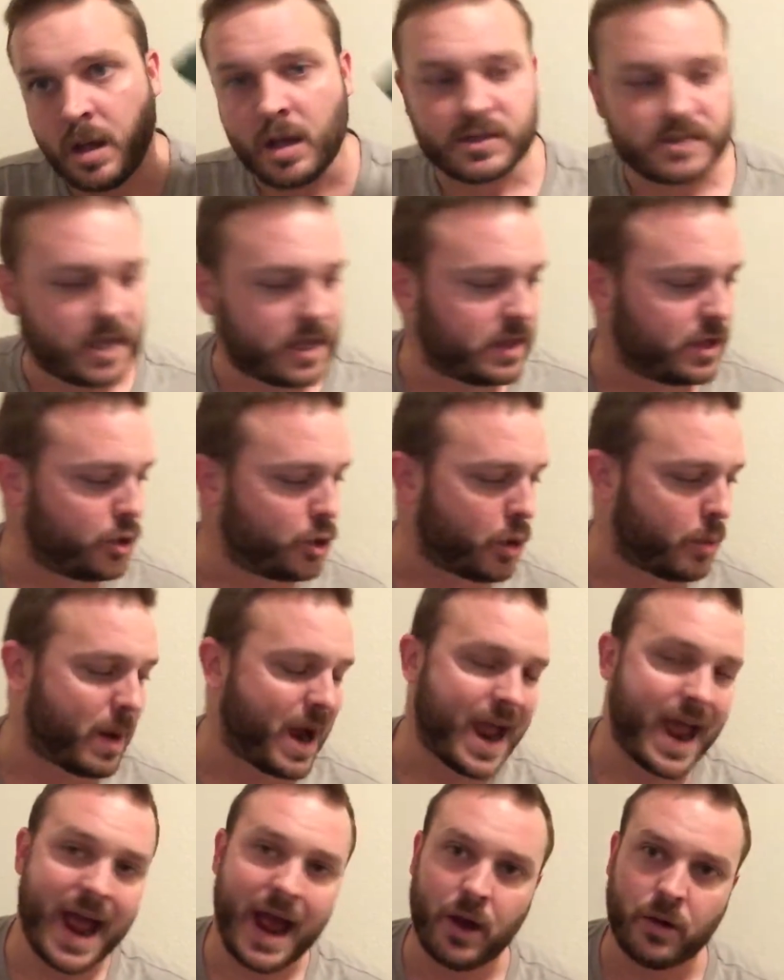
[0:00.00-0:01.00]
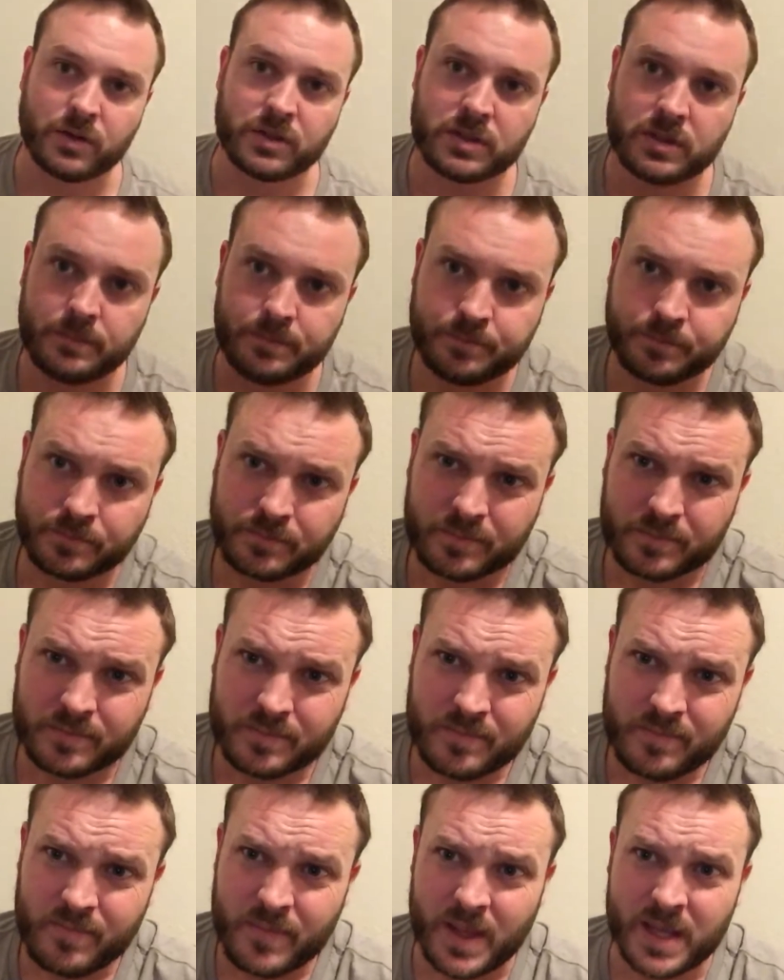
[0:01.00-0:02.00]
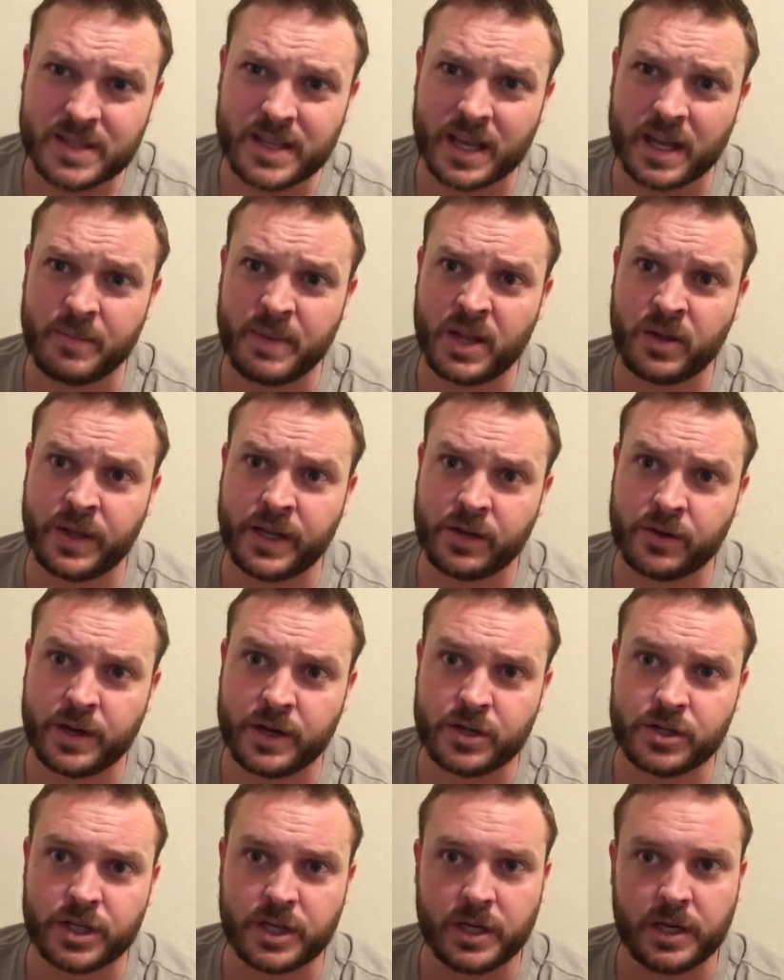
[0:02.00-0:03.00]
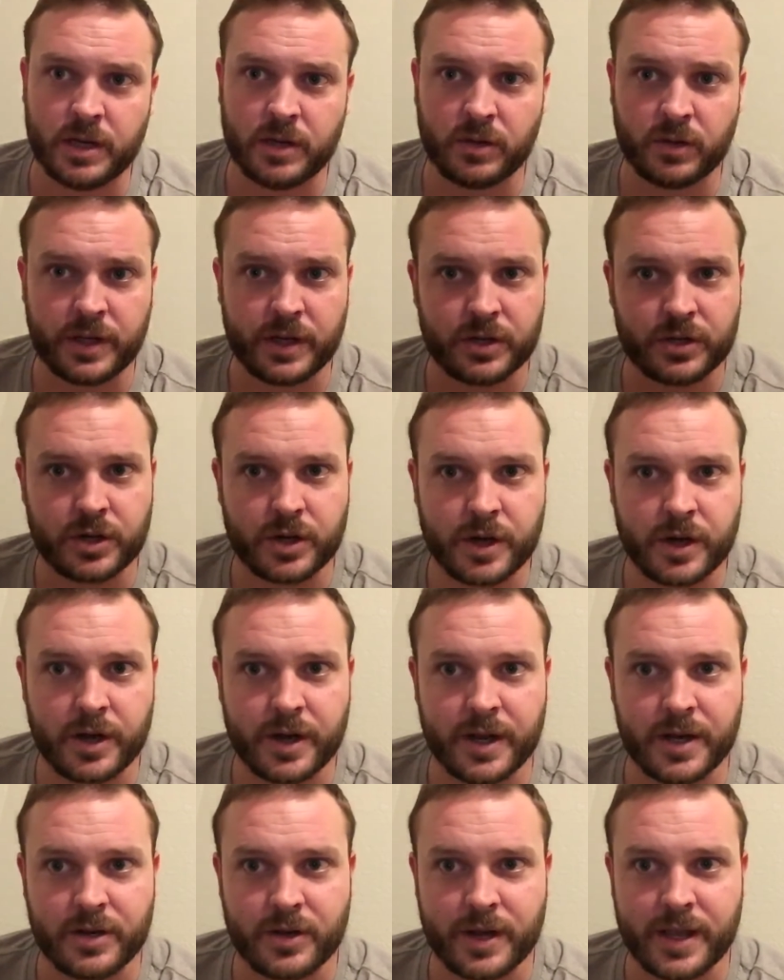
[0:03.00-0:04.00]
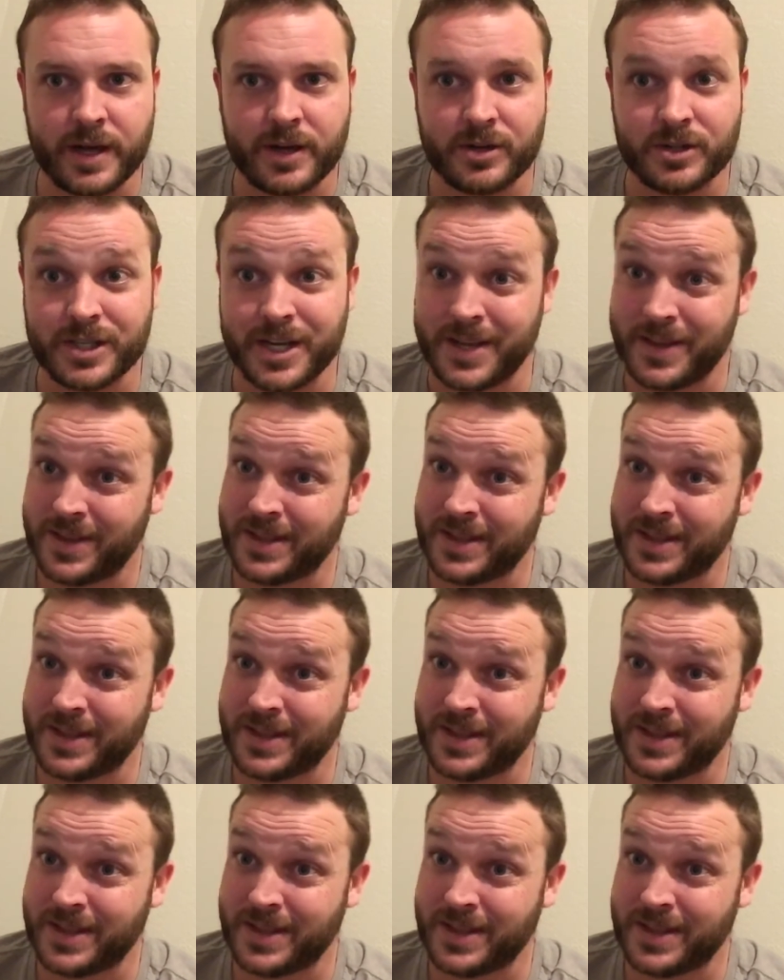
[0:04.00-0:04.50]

Say that you go buy a house. Is that going to be cleaner energy, cleaner dirty energy?